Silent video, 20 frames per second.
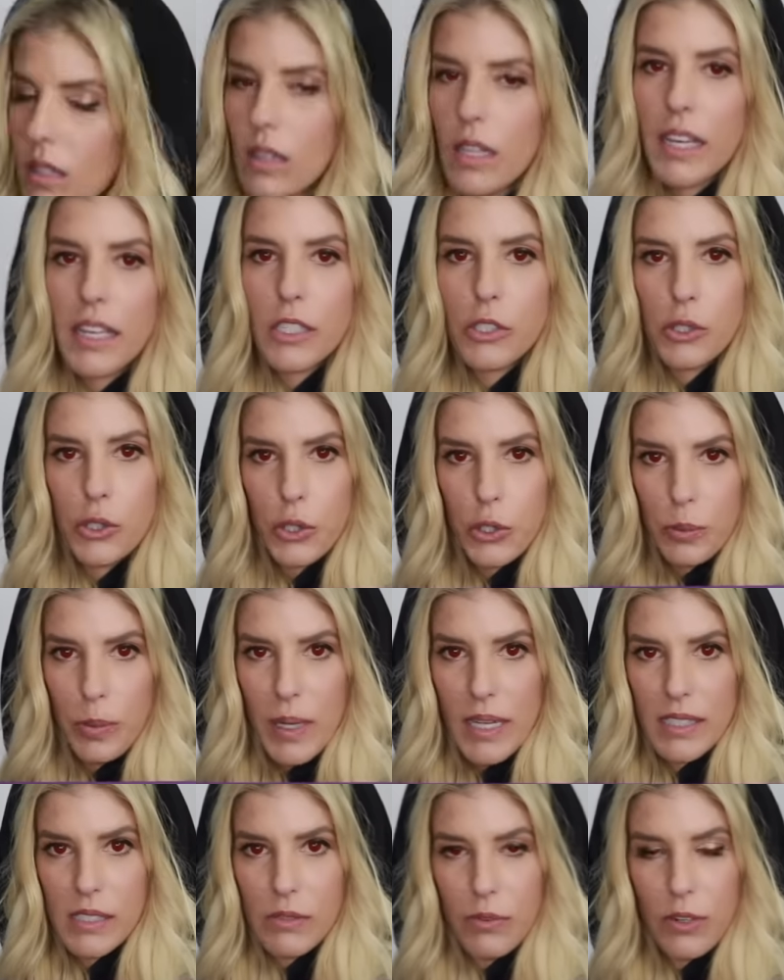Like a true
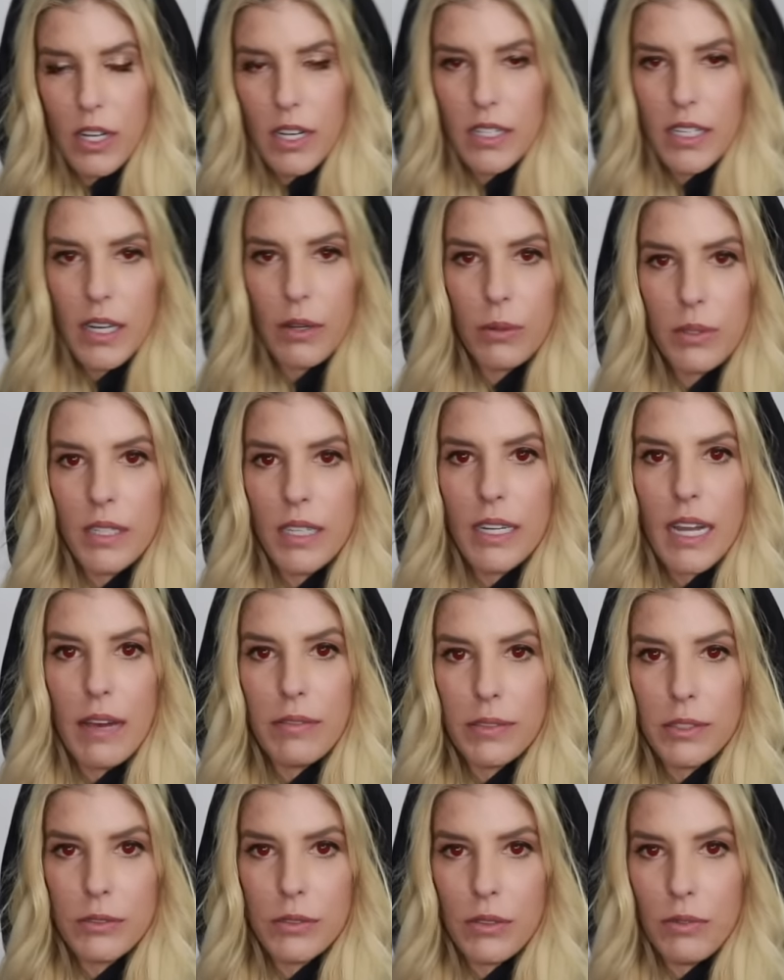best friend, I would
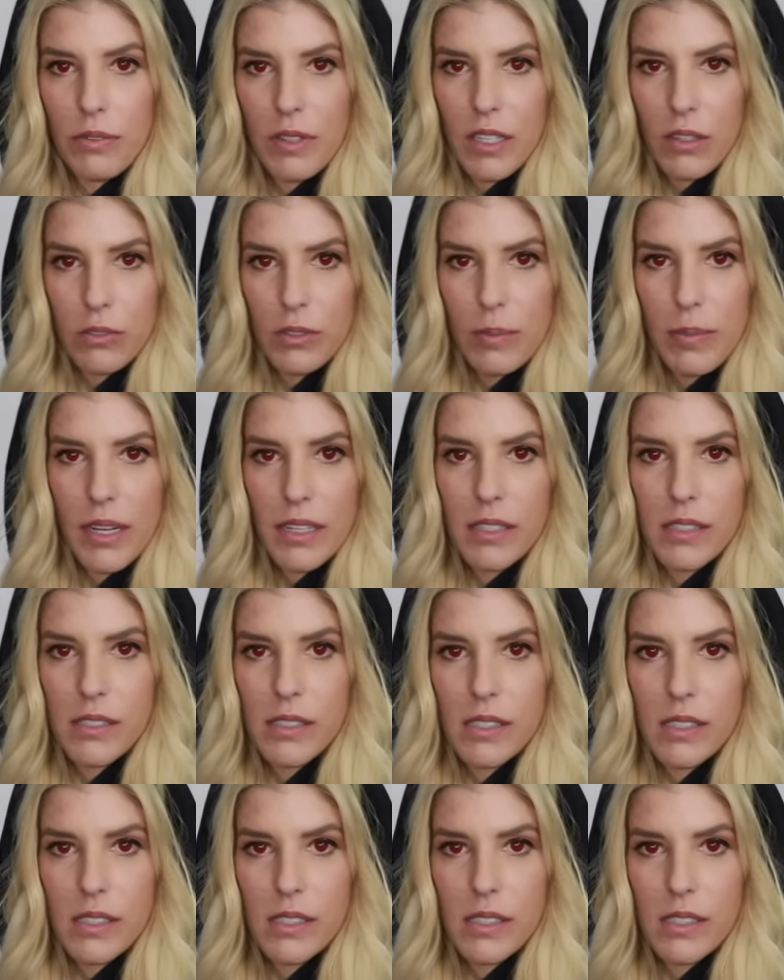never reveal Rebecca's